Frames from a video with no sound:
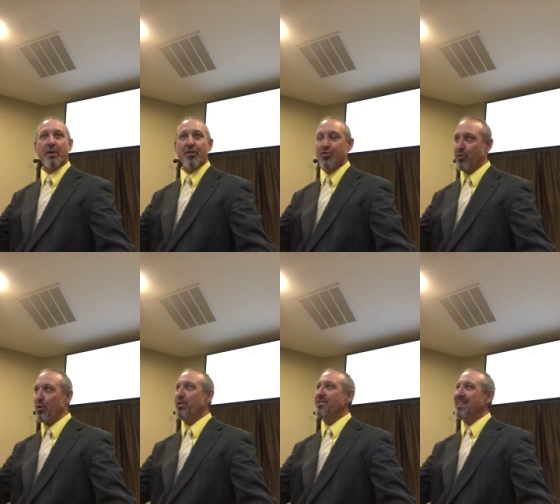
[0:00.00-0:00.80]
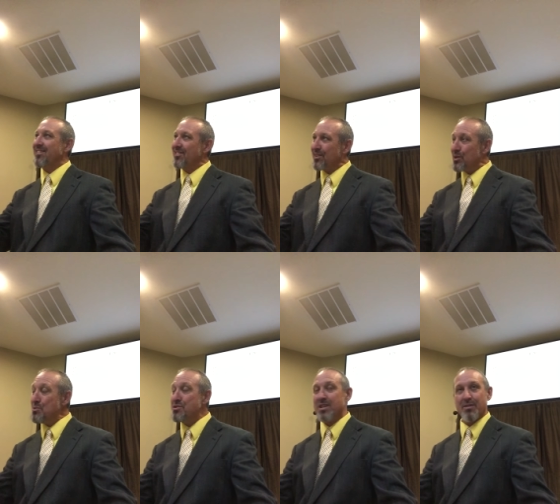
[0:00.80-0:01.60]
because truth is
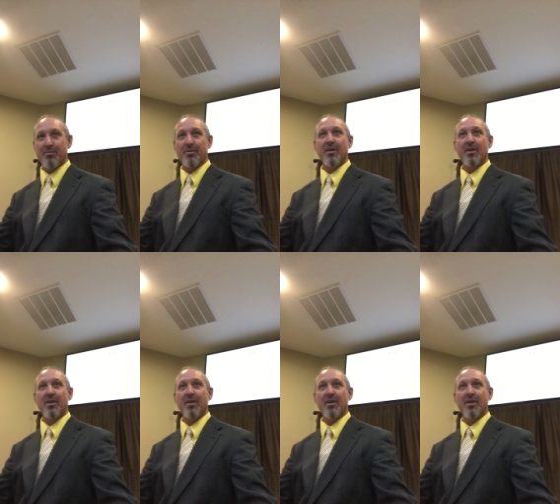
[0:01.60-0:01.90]
exclusive.